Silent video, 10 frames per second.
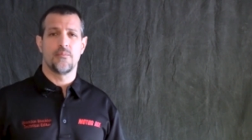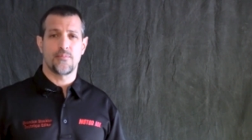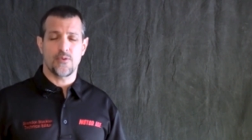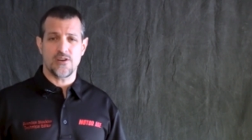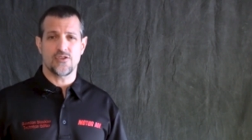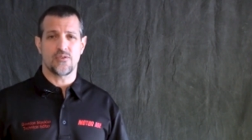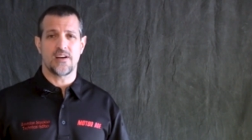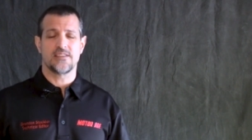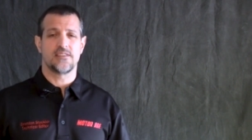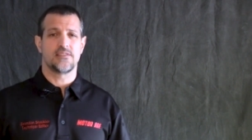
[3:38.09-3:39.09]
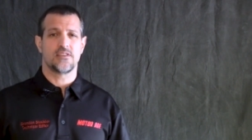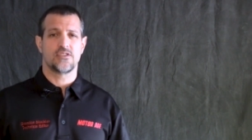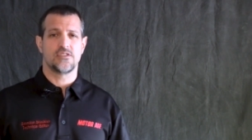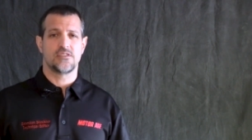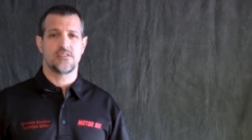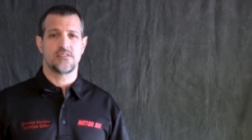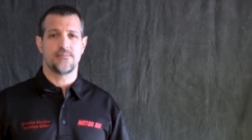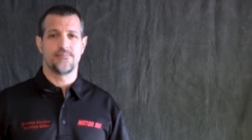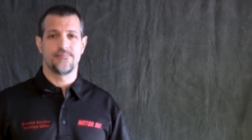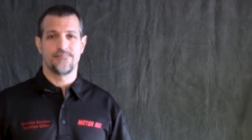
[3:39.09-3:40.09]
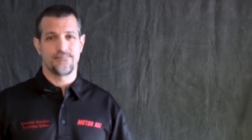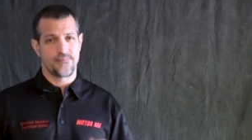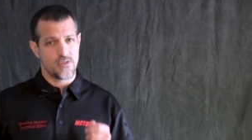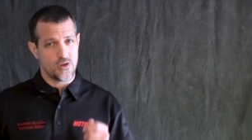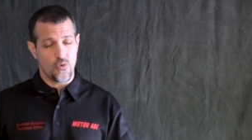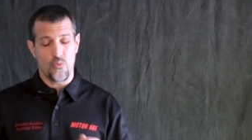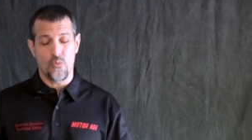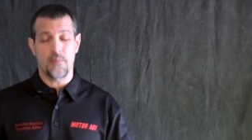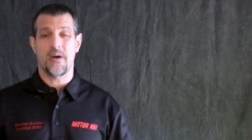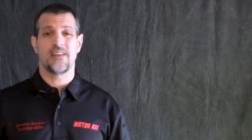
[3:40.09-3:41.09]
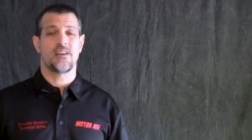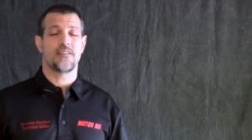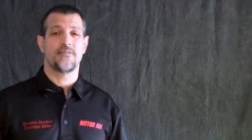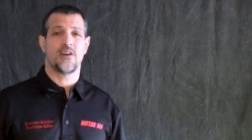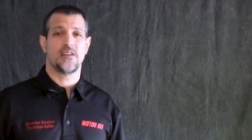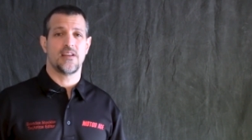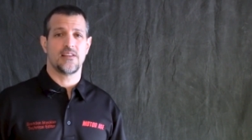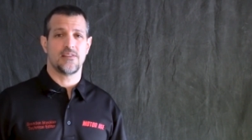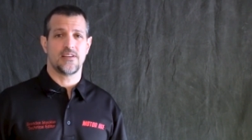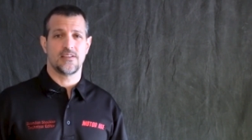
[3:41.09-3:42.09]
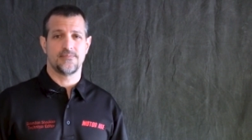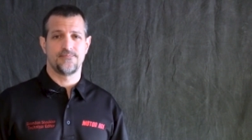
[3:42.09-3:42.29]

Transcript: pressurized induction system, we might not find that leak.